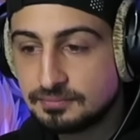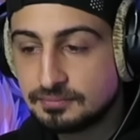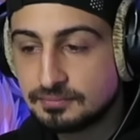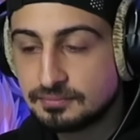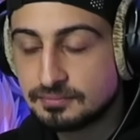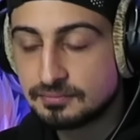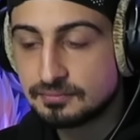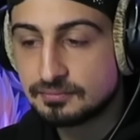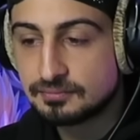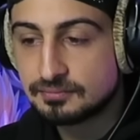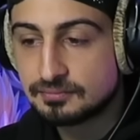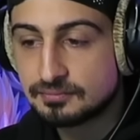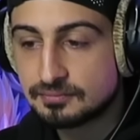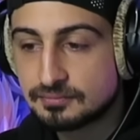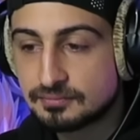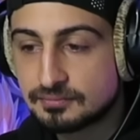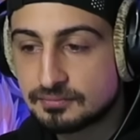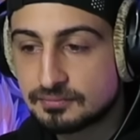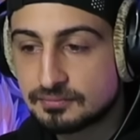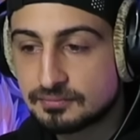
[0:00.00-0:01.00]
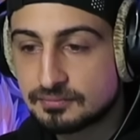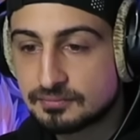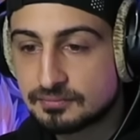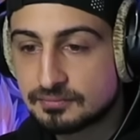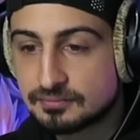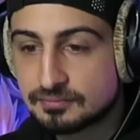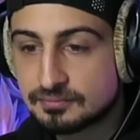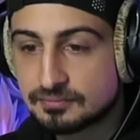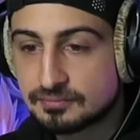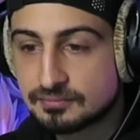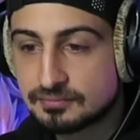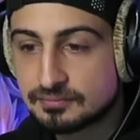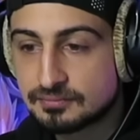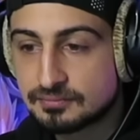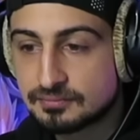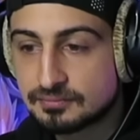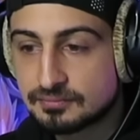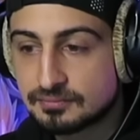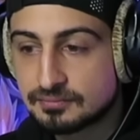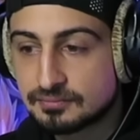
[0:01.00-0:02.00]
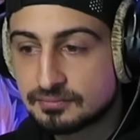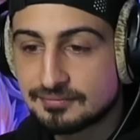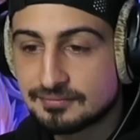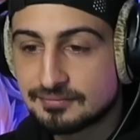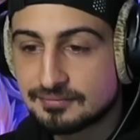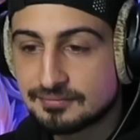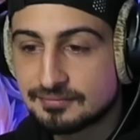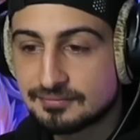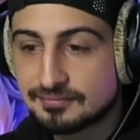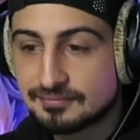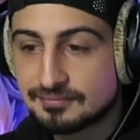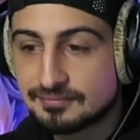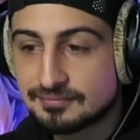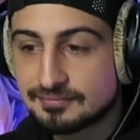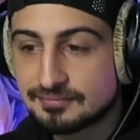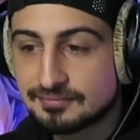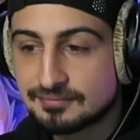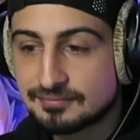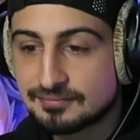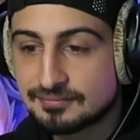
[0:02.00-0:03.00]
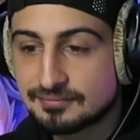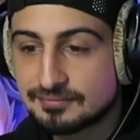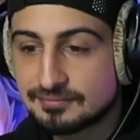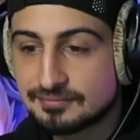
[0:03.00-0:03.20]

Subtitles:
This person isn't speaking.